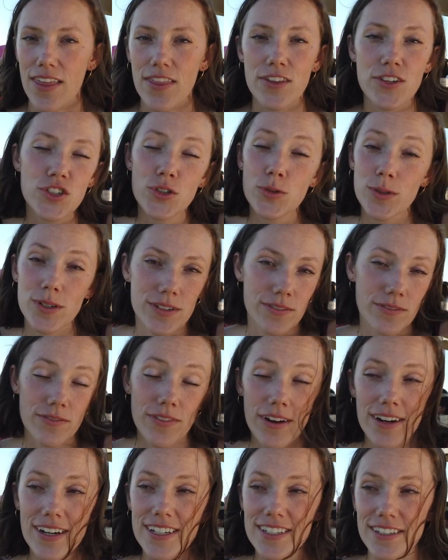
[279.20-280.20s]
The two are
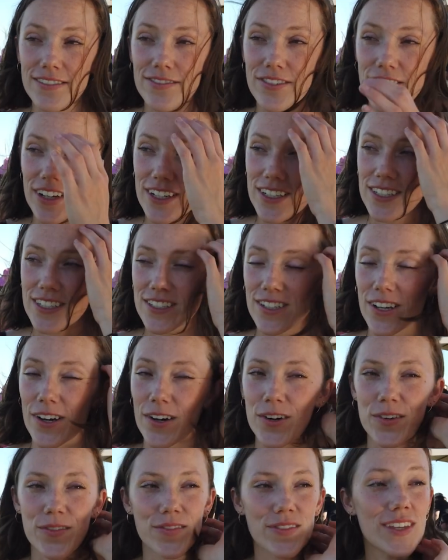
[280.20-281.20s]
very different.
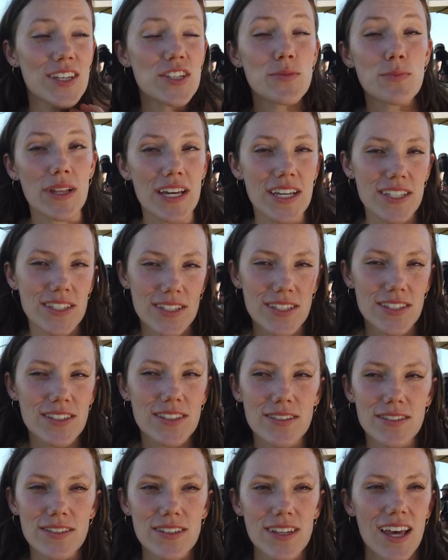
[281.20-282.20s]
So this place is,
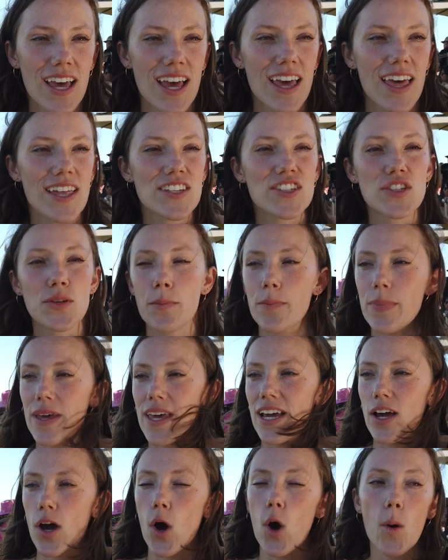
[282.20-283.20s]
it's a
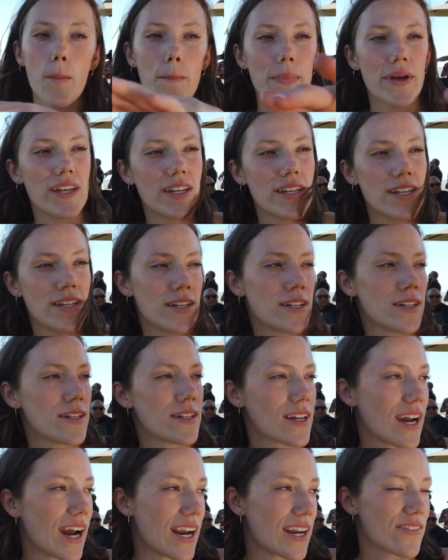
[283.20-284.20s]
big
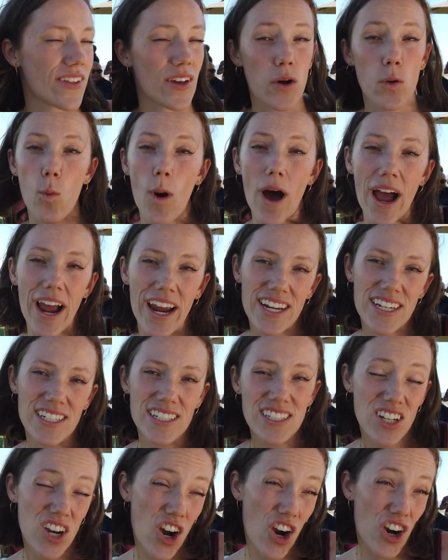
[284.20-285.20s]
open kind of like
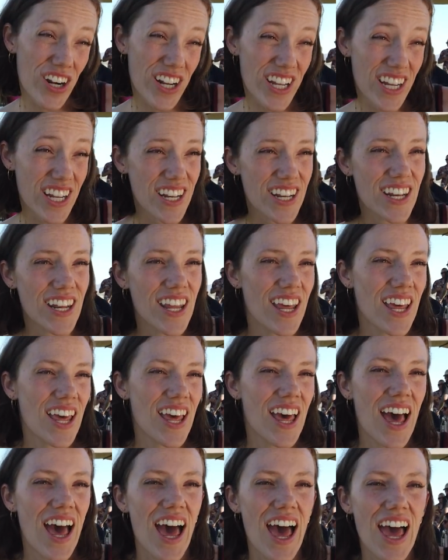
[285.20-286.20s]
wine garden
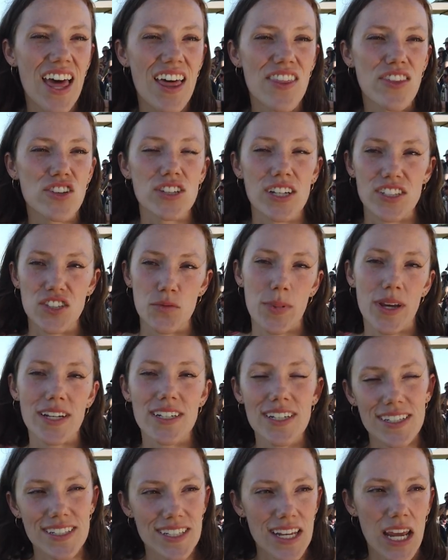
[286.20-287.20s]
and there's lots of
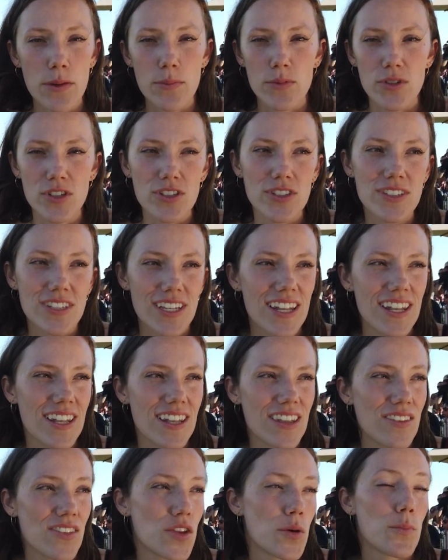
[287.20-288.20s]
picnic tables
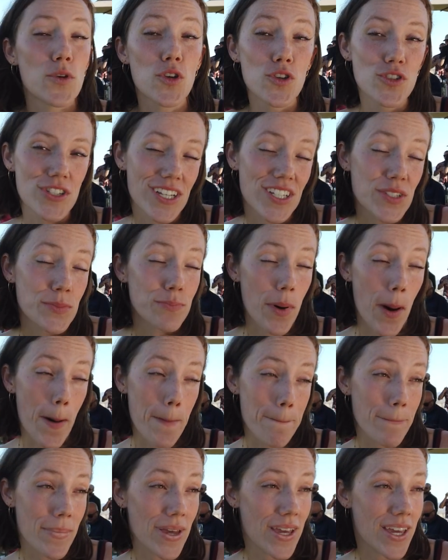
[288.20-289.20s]
and the music's
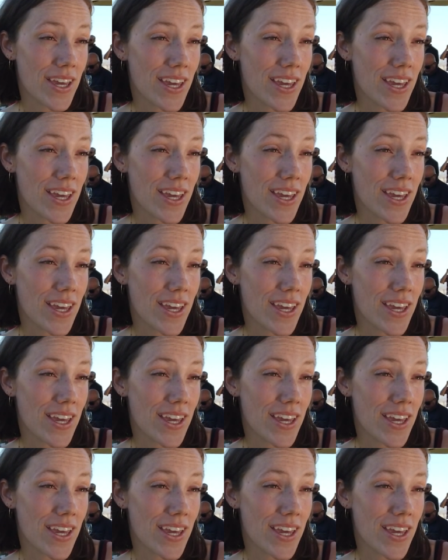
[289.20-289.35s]
bumping